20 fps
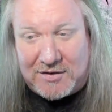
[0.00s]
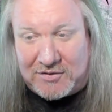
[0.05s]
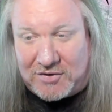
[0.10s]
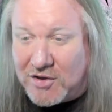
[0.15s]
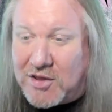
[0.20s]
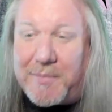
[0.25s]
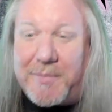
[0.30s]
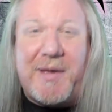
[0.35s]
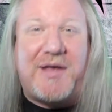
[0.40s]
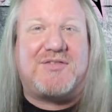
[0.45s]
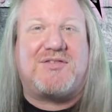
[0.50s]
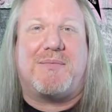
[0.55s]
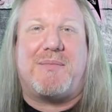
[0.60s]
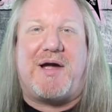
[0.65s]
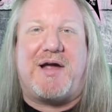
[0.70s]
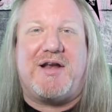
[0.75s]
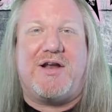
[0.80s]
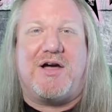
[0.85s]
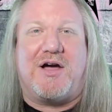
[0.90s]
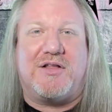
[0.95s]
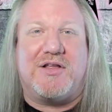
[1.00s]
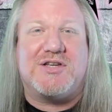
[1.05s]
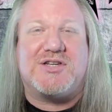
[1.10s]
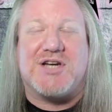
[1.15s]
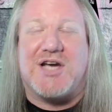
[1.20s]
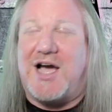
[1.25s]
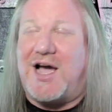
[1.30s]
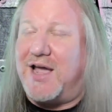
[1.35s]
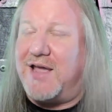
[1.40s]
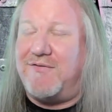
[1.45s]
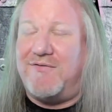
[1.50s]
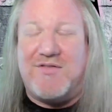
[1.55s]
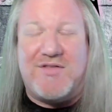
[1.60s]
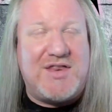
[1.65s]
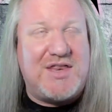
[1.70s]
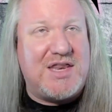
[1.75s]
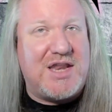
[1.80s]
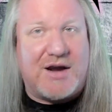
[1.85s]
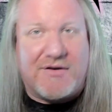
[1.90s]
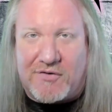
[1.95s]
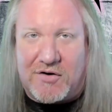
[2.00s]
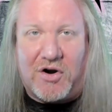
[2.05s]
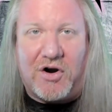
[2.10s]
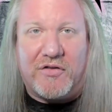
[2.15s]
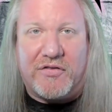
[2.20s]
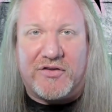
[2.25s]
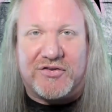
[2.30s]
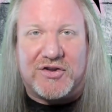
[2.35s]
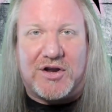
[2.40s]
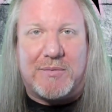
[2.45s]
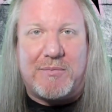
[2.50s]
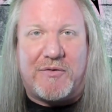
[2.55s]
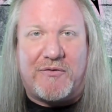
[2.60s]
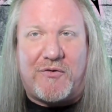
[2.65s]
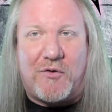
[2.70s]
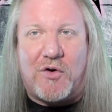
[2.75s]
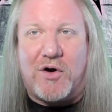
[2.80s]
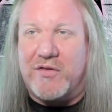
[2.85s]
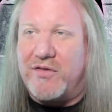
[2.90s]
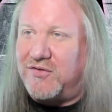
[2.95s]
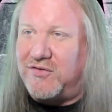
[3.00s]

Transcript: to the best of my knowledge, I've never heard this song before.